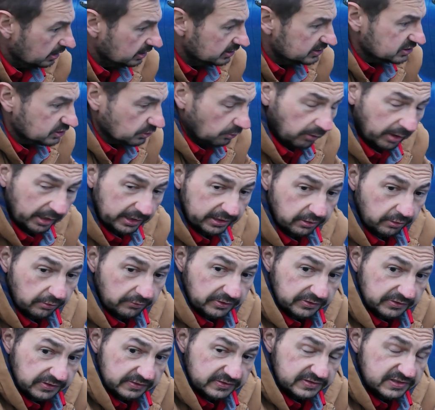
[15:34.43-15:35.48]
So I know
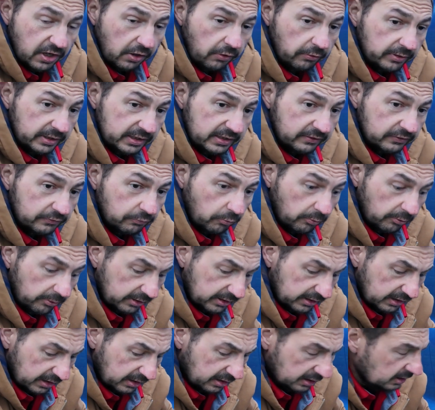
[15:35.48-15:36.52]
that this coating is
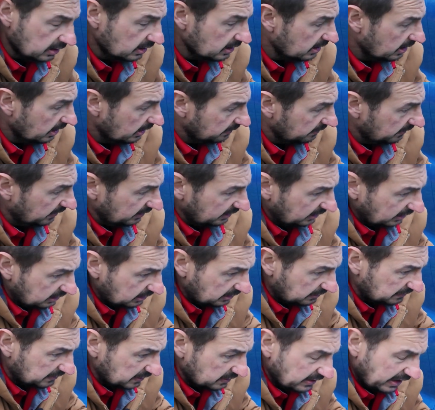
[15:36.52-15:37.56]
working, that
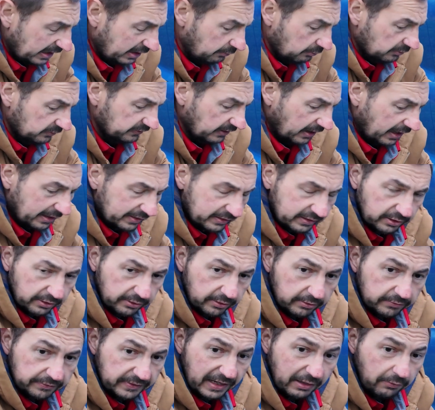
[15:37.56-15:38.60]
anything that was on
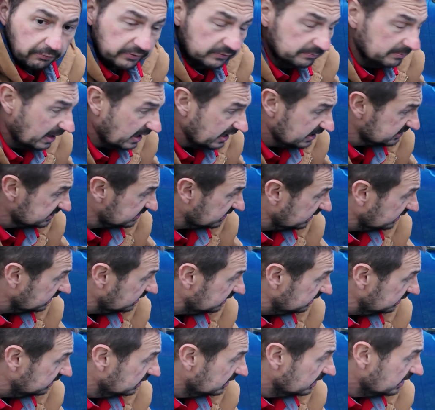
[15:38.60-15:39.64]
there that was masking
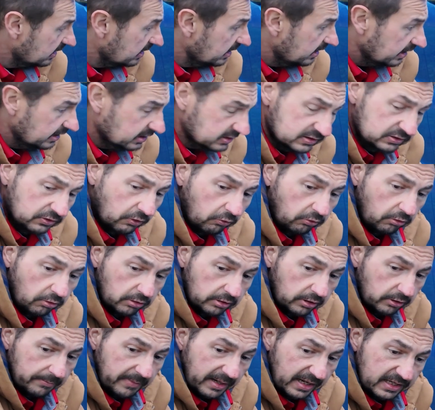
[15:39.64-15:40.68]
it is no
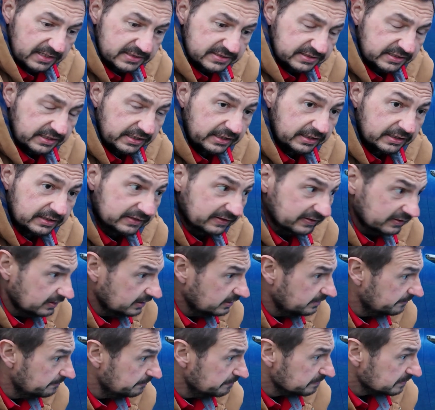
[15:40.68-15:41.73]
longer masking it.
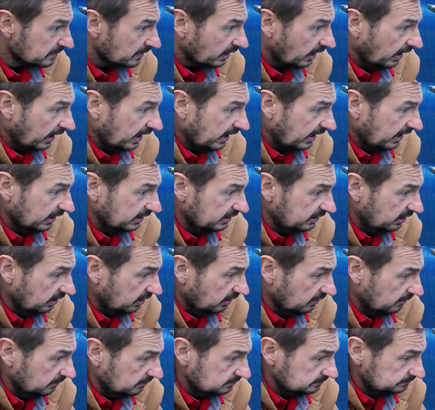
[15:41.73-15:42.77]
And
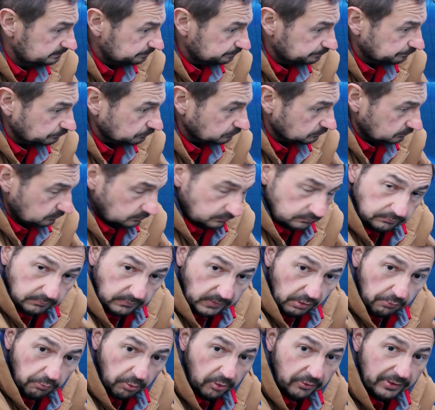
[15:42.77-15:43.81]

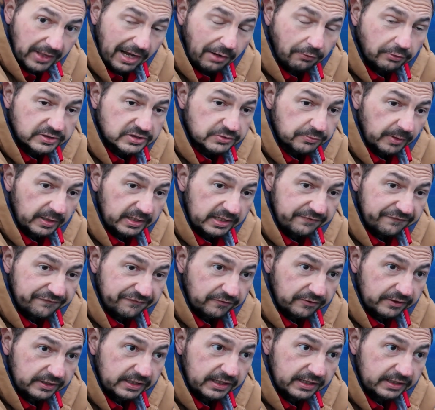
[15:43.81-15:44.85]
well, now it's ready
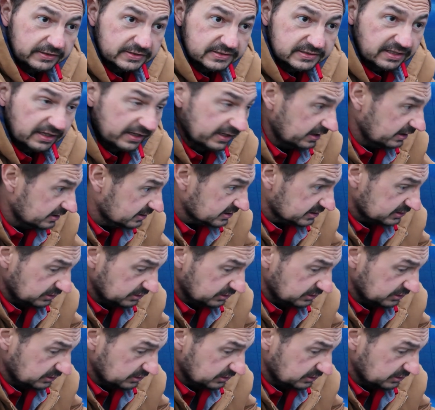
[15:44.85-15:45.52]
for the next, I guess,